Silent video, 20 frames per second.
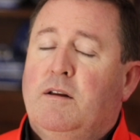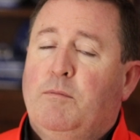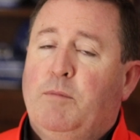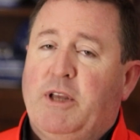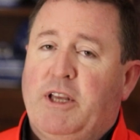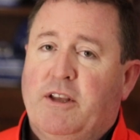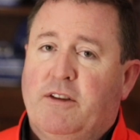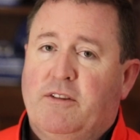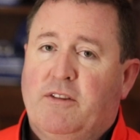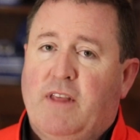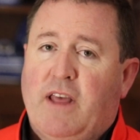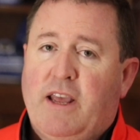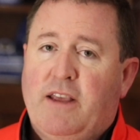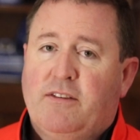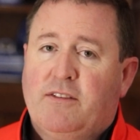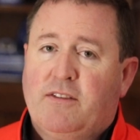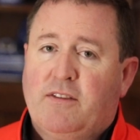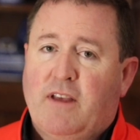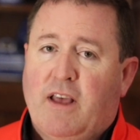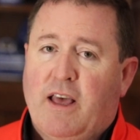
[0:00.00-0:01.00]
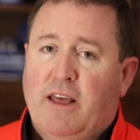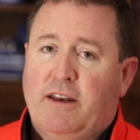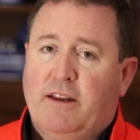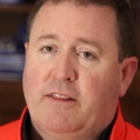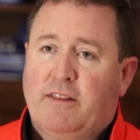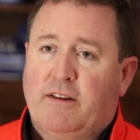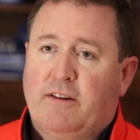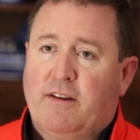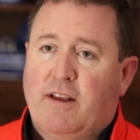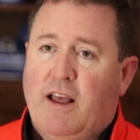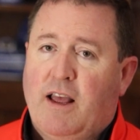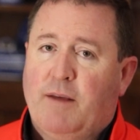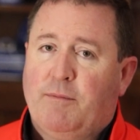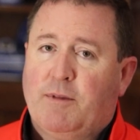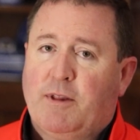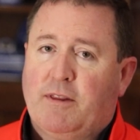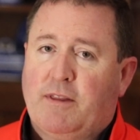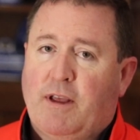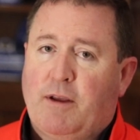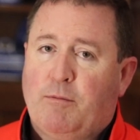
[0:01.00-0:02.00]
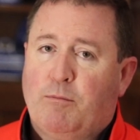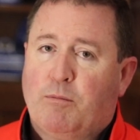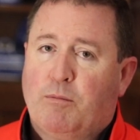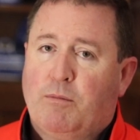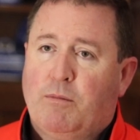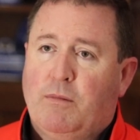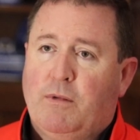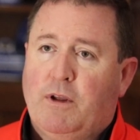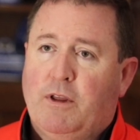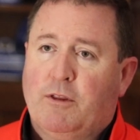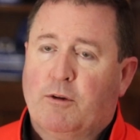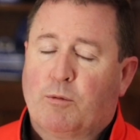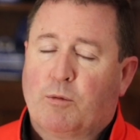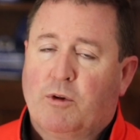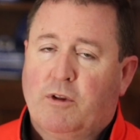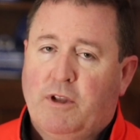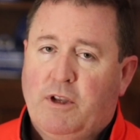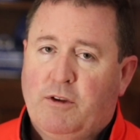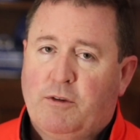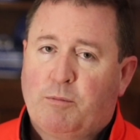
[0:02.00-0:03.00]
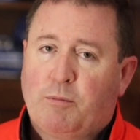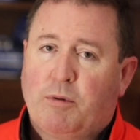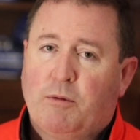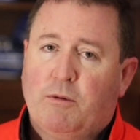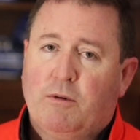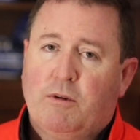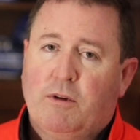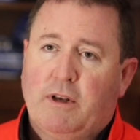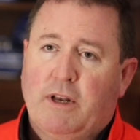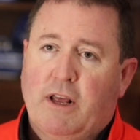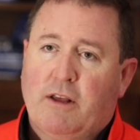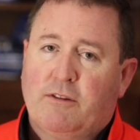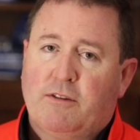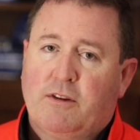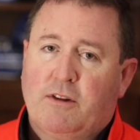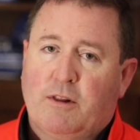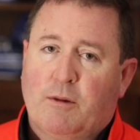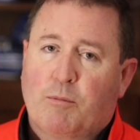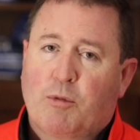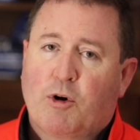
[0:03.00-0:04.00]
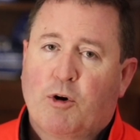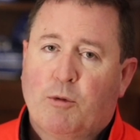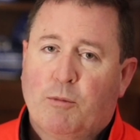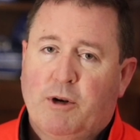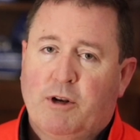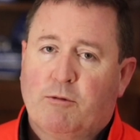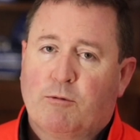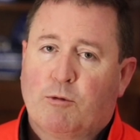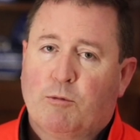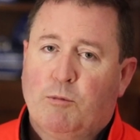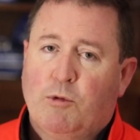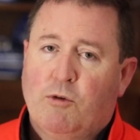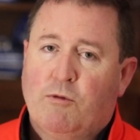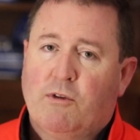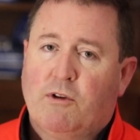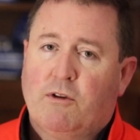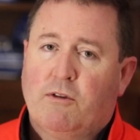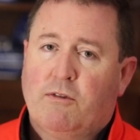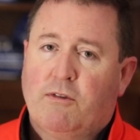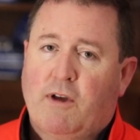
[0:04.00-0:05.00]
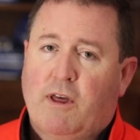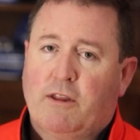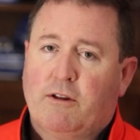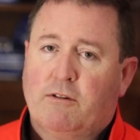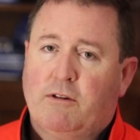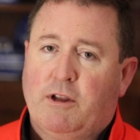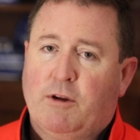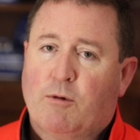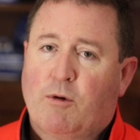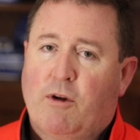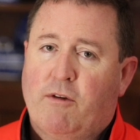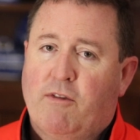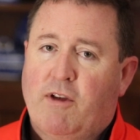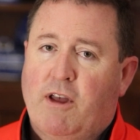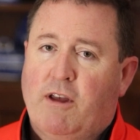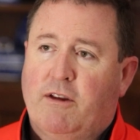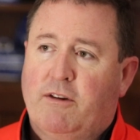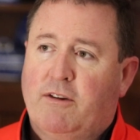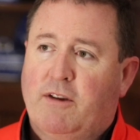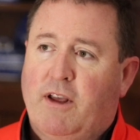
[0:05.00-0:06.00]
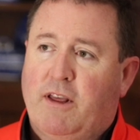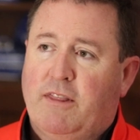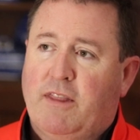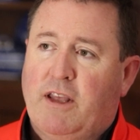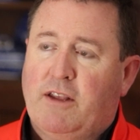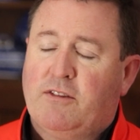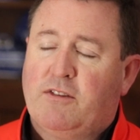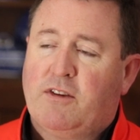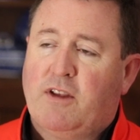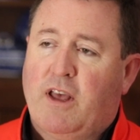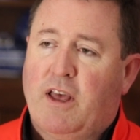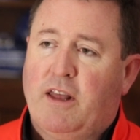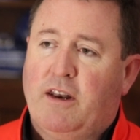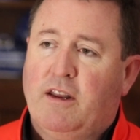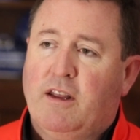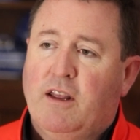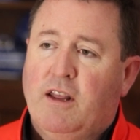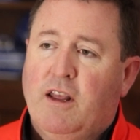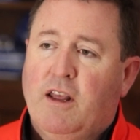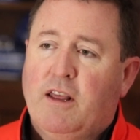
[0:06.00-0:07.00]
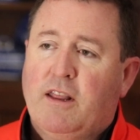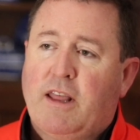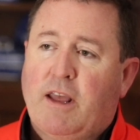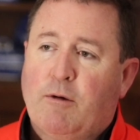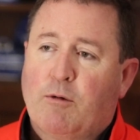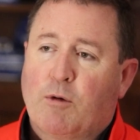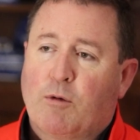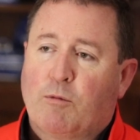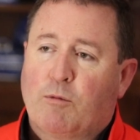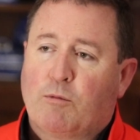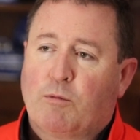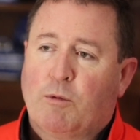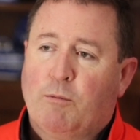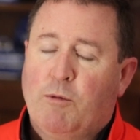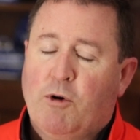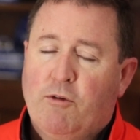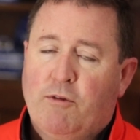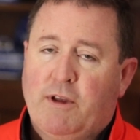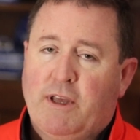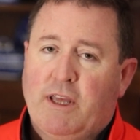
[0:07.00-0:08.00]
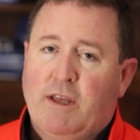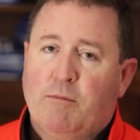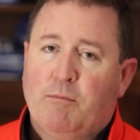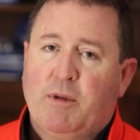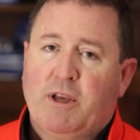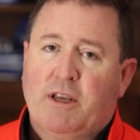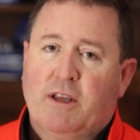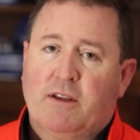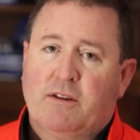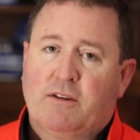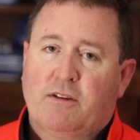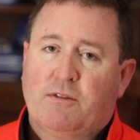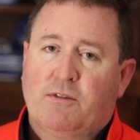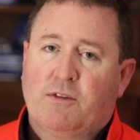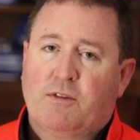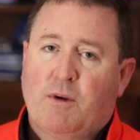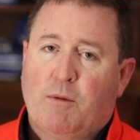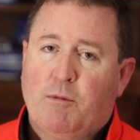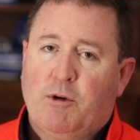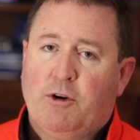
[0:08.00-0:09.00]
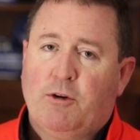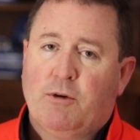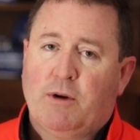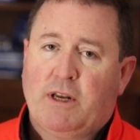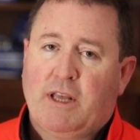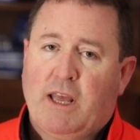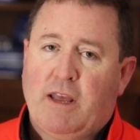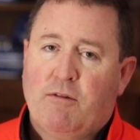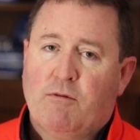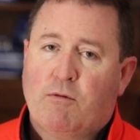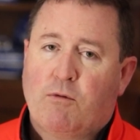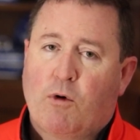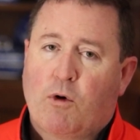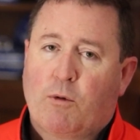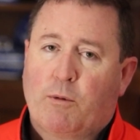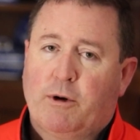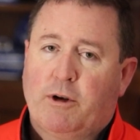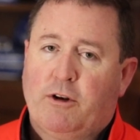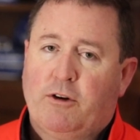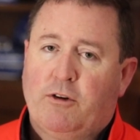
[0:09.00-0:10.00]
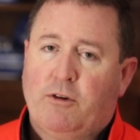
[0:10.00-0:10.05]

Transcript: they said at the time that they, in the release announcing the permanent removal of Father Leroy Valentine, they said they were removing him because of someone who had came forward in